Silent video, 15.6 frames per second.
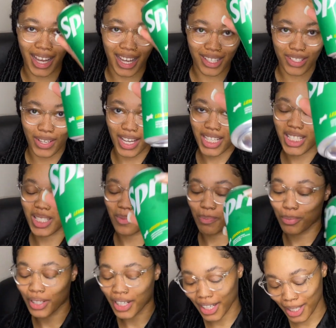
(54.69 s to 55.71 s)
I also got
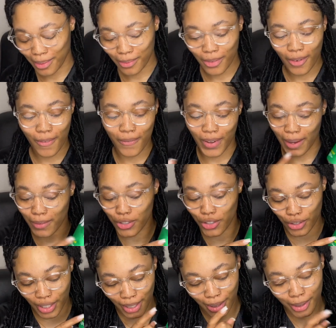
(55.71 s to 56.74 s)
Sprite, favorite
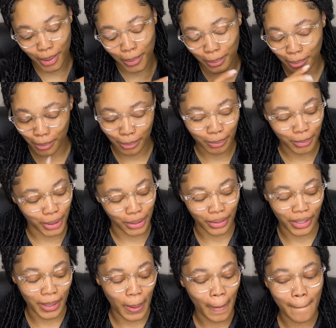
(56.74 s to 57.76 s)
drink,
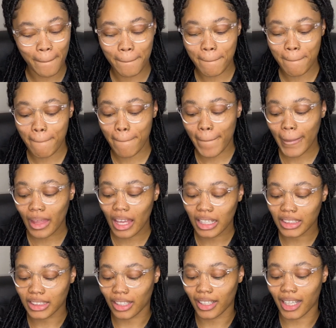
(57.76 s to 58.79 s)
period.
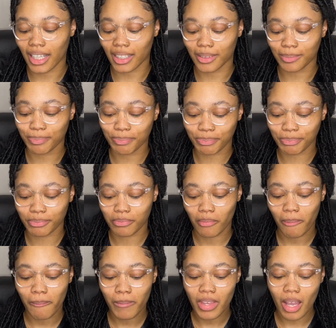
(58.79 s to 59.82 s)
So yeah,
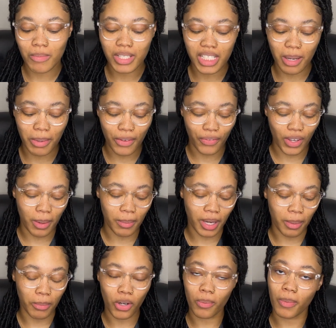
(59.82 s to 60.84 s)
I'm just going to be filming
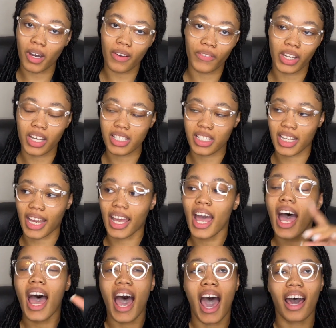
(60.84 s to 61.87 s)
a mukbang video today.
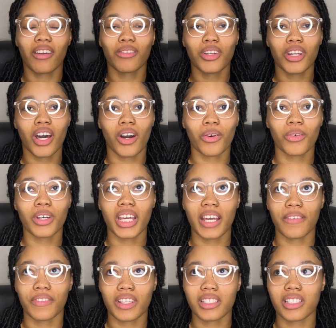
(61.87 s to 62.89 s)
I don't know
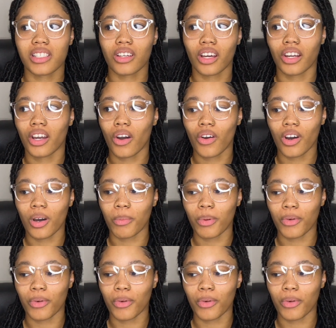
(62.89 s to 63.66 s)
if this is going to go up